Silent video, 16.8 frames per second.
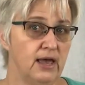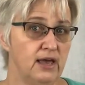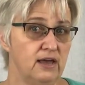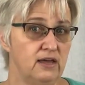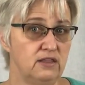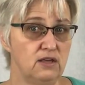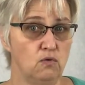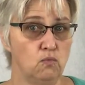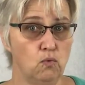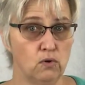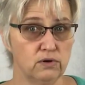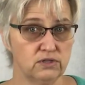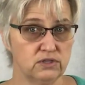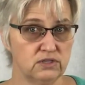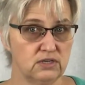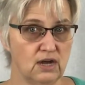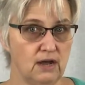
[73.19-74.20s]
and the
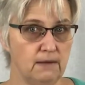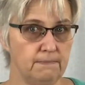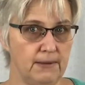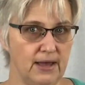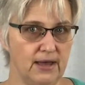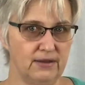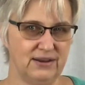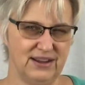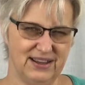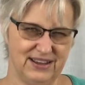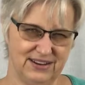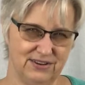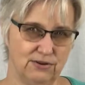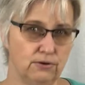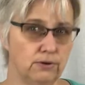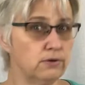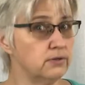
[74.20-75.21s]
awards top out
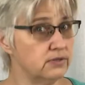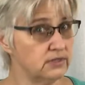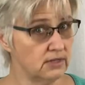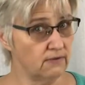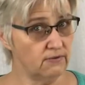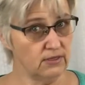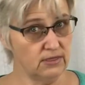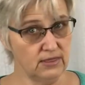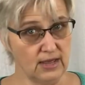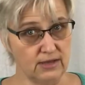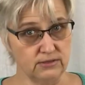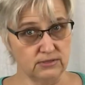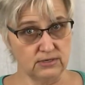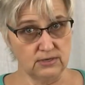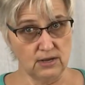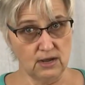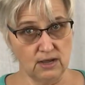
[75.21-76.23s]
under
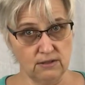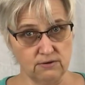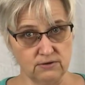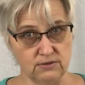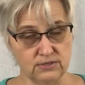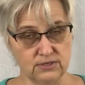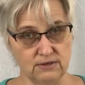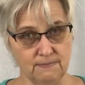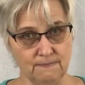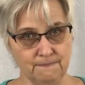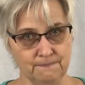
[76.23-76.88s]
$7,000.